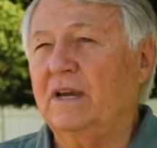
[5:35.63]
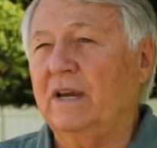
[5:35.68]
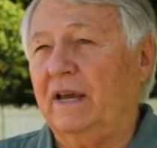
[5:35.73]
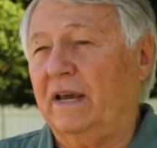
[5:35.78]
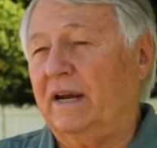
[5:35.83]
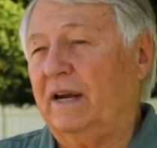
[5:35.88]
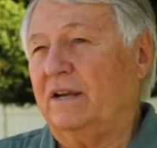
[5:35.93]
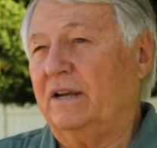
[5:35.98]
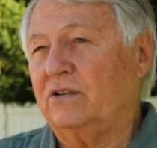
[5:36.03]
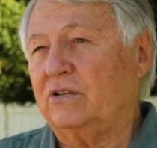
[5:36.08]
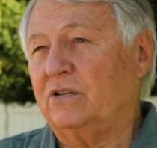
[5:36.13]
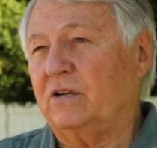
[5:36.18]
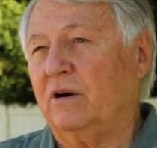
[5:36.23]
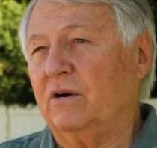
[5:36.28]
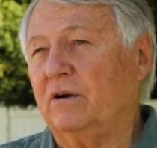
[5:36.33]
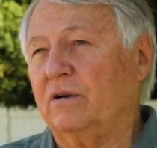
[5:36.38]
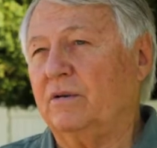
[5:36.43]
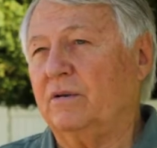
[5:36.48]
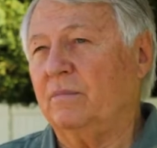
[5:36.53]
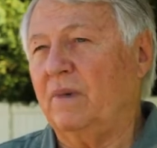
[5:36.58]
and I
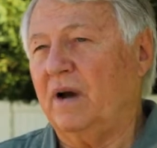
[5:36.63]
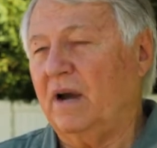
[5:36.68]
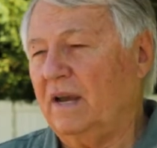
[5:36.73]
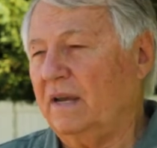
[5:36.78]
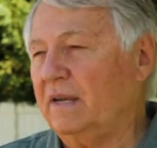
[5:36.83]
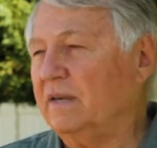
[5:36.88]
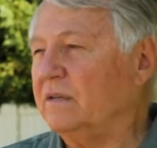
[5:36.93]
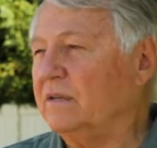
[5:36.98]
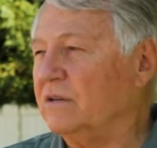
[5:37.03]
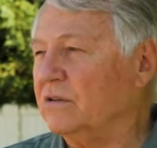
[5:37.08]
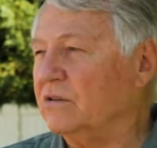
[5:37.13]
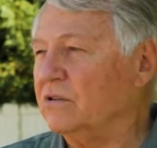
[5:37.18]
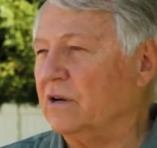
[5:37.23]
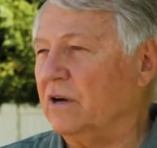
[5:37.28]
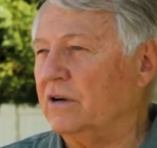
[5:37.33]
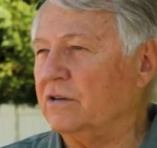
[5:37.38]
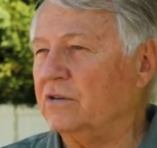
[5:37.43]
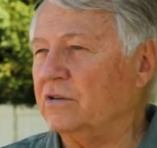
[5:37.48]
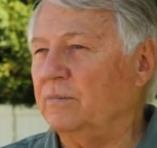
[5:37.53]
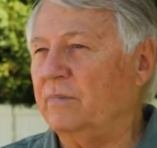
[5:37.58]
started my
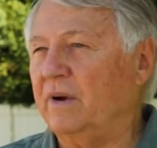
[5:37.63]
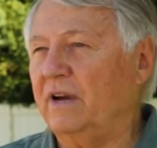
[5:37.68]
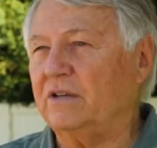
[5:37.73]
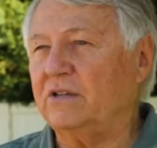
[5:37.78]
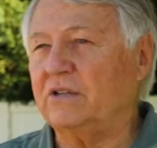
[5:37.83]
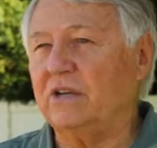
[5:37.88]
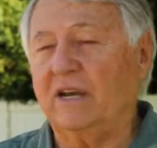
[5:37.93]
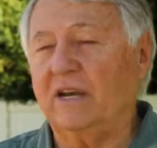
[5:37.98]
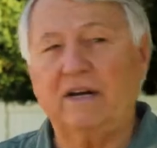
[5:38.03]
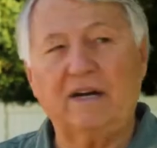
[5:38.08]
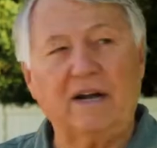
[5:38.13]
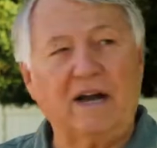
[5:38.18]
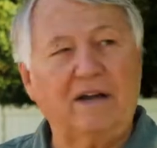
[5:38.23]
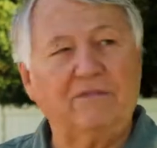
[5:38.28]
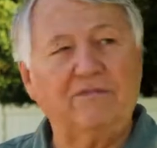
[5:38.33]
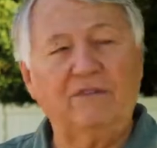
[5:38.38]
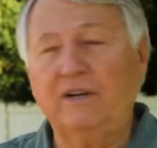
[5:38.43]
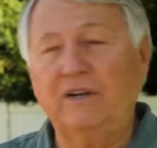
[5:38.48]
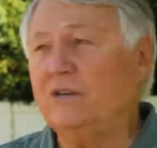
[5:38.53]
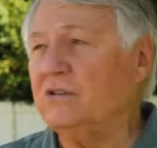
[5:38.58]
discussion by saying
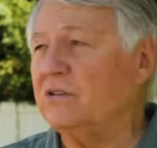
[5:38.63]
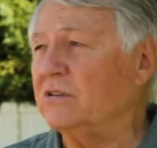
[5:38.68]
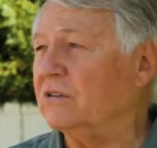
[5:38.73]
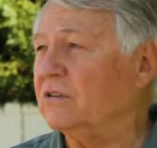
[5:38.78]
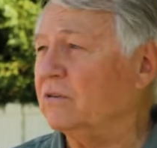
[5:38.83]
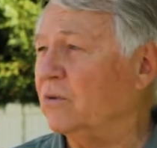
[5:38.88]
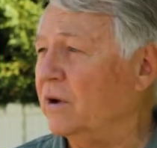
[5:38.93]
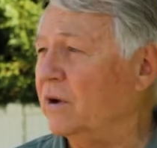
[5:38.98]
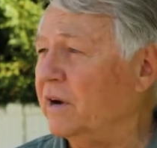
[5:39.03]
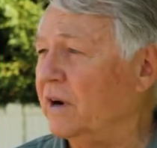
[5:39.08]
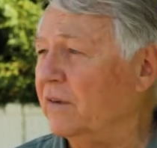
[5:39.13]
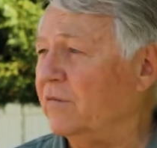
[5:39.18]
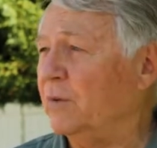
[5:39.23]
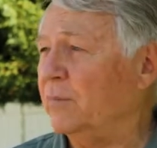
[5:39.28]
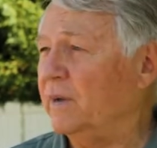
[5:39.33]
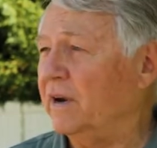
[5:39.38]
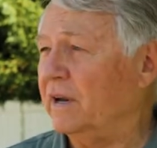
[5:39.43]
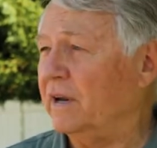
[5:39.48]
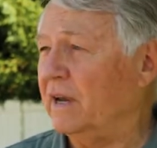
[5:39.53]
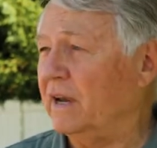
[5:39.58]
I've listened to what
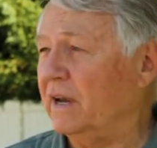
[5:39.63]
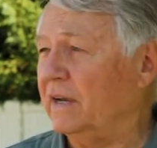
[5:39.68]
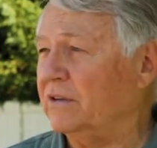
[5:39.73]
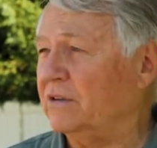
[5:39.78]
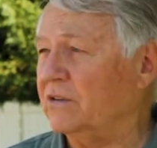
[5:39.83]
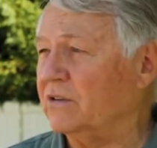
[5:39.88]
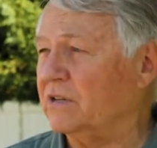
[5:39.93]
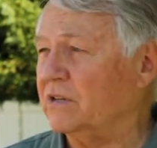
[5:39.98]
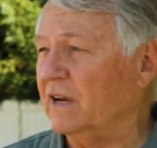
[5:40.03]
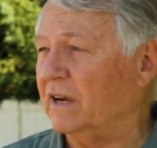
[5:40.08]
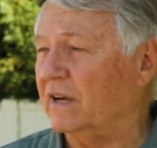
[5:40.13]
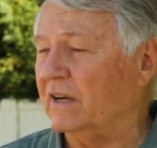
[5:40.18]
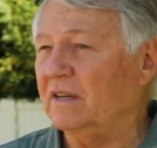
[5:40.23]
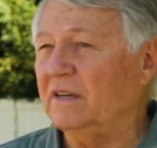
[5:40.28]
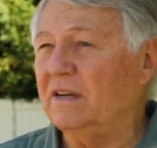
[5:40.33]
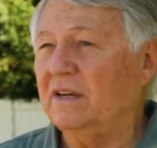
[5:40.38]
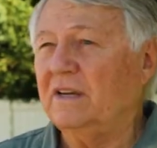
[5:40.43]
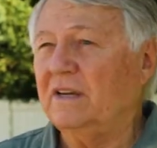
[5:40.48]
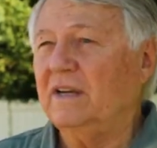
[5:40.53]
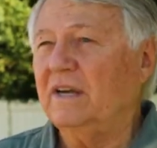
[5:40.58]
everybody had to say,
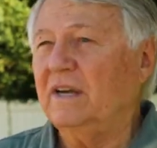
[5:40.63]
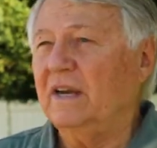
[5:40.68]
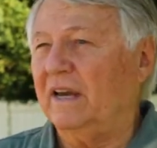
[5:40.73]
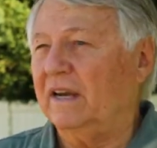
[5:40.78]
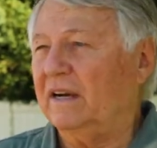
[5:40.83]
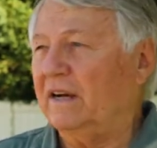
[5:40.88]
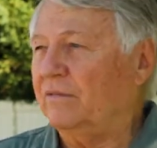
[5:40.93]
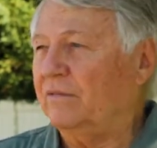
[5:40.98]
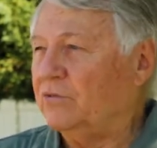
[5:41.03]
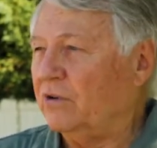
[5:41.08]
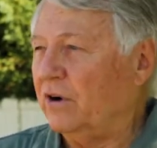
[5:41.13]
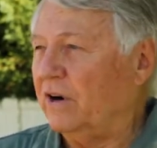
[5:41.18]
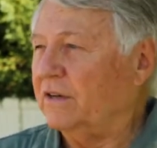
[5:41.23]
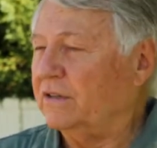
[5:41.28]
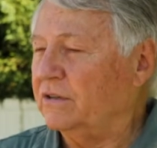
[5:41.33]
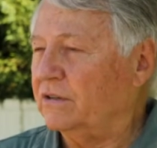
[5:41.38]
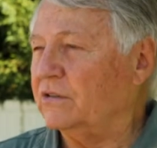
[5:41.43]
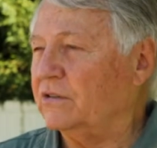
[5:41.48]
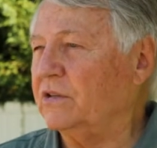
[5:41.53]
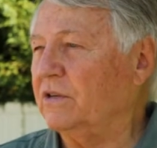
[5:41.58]
and I've
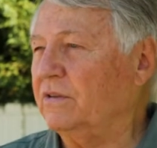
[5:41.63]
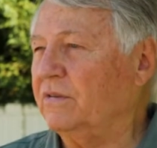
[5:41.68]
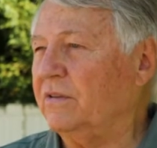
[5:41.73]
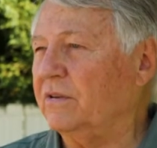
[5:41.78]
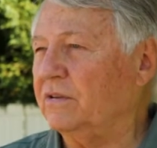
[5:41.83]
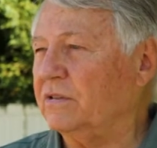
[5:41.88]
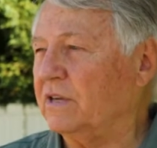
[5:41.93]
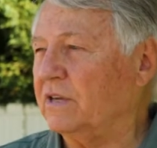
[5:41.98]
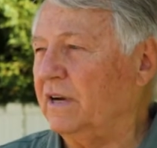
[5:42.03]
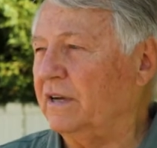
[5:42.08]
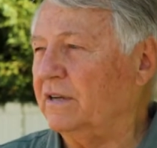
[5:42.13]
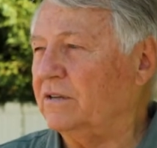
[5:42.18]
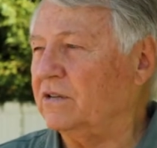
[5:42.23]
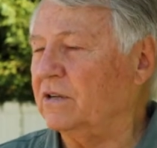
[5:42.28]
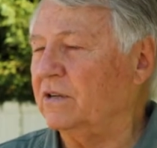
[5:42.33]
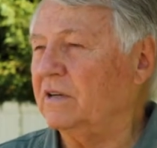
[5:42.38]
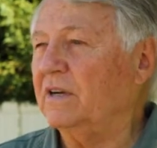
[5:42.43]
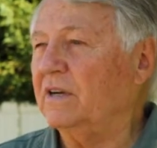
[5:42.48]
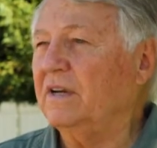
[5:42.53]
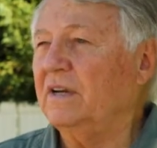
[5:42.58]
tried to synthesize
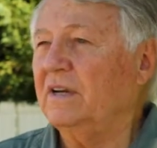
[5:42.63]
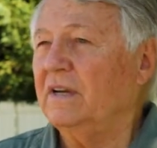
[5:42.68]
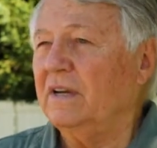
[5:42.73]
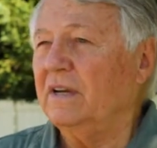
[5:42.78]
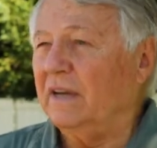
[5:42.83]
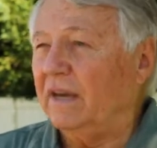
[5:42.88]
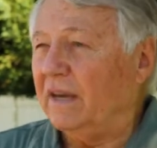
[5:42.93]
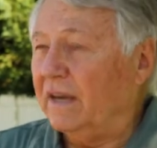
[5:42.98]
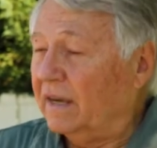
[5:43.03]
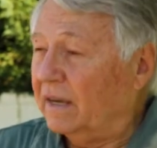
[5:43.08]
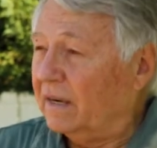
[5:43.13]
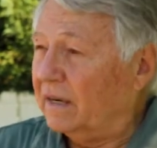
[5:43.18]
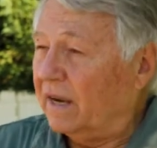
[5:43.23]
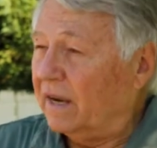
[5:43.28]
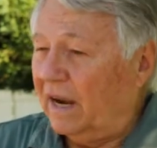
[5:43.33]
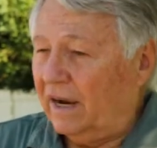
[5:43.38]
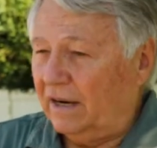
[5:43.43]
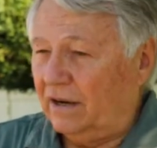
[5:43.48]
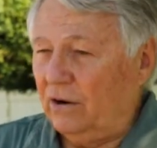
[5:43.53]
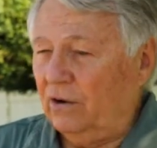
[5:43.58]
it, and
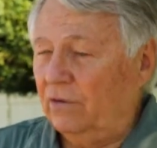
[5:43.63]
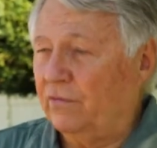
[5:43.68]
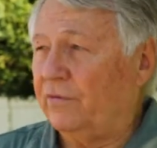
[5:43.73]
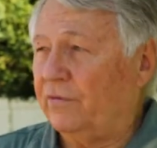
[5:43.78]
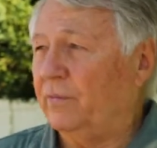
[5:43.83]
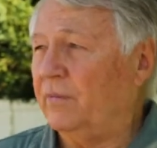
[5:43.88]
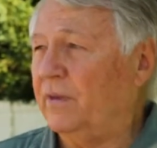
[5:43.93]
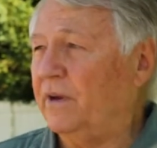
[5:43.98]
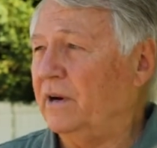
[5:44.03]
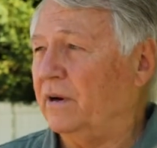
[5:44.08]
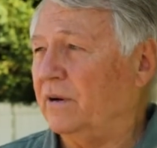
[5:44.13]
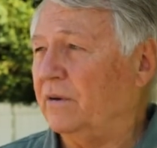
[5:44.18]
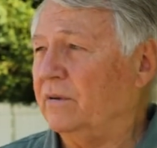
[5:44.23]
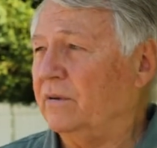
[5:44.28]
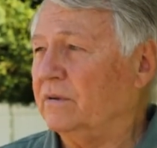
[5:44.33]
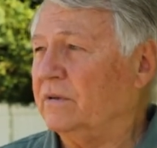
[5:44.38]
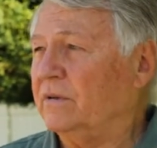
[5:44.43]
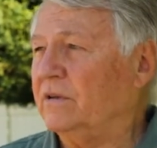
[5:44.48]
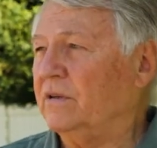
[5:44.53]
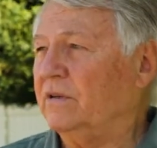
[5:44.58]
I go from there
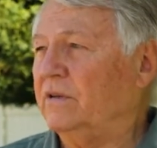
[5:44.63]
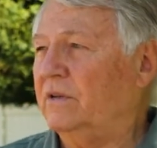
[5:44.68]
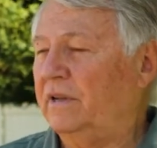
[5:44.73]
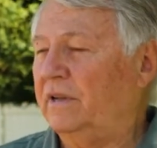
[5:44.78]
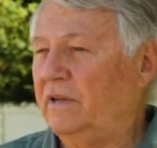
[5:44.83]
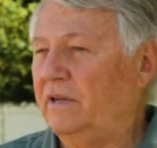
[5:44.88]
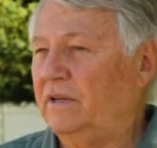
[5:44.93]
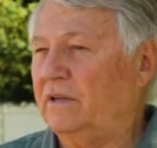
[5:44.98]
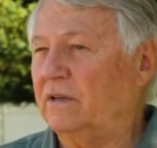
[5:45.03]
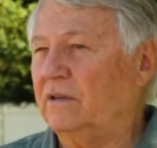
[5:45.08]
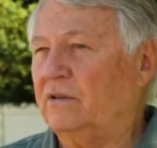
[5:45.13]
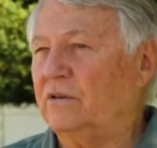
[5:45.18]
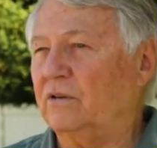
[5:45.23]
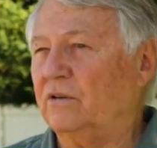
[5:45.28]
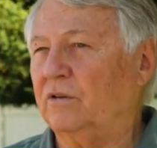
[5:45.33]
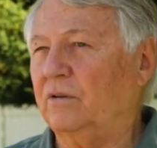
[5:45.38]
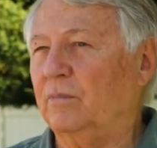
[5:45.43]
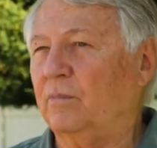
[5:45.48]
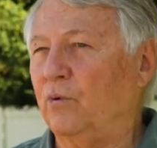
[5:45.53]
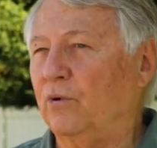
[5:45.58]
to lead
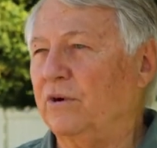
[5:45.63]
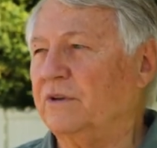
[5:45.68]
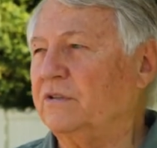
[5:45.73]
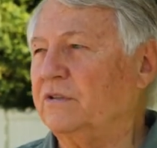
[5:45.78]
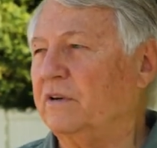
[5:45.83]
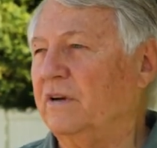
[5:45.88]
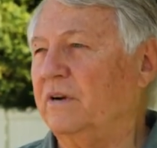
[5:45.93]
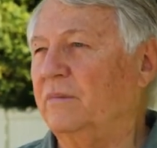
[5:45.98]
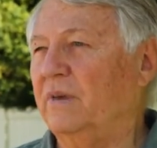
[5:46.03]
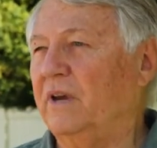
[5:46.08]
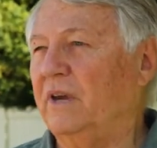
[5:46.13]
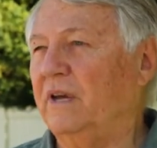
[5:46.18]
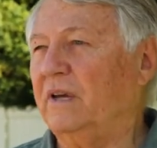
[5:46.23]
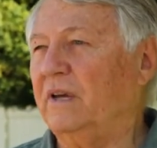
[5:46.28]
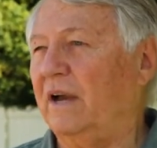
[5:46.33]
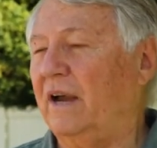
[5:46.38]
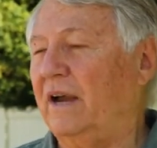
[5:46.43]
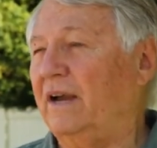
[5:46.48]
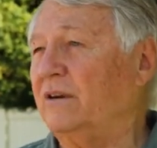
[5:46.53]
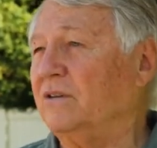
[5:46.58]
into the points that I
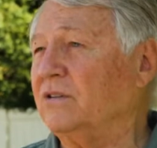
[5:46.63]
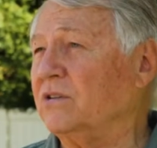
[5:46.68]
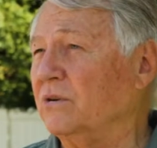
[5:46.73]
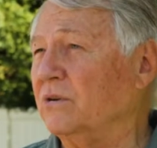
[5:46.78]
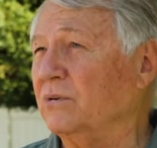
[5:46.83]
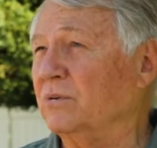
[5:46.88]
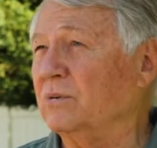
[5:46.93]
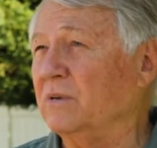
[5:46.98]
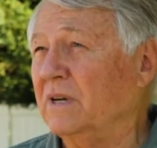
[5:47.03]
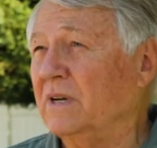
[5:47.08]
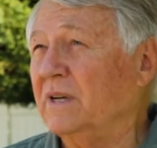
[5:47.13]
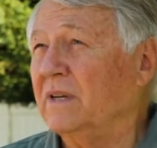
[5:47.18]
make. I also